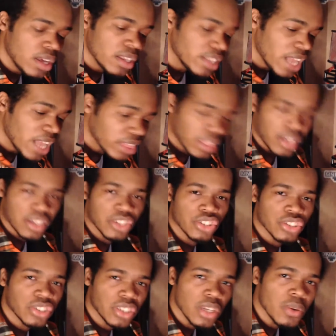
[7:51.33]
Nothing, because you're
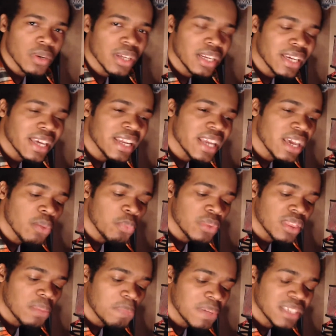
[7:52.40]
still gonna get hit with
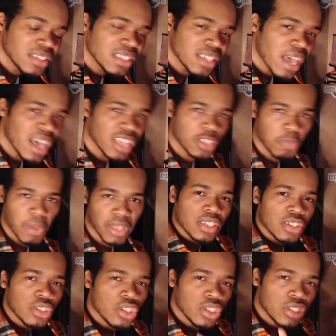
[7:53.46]
the business aspect.
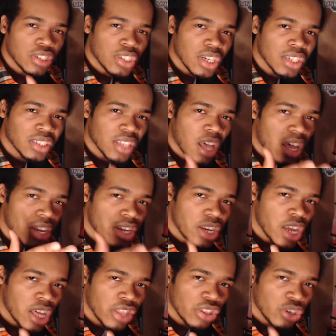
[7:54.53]
You're just
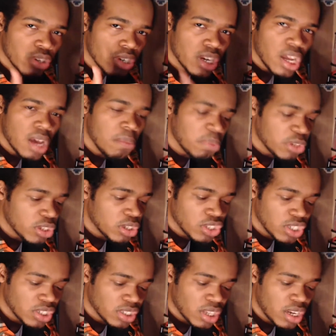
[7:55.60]
another number. You're
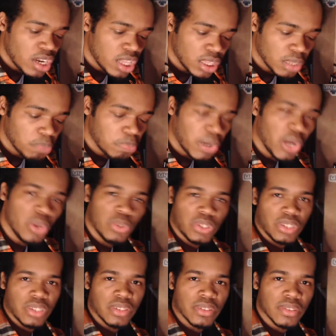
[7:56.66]
just another
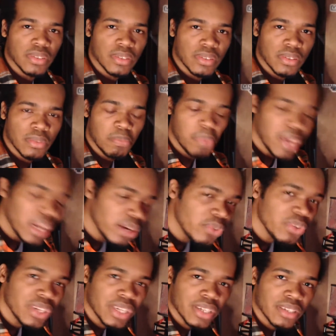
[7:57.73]
person.
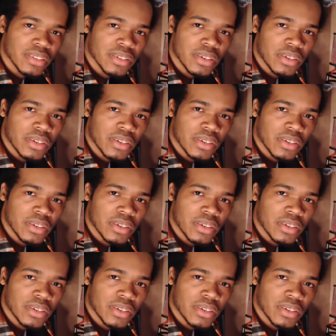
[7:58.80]
Period.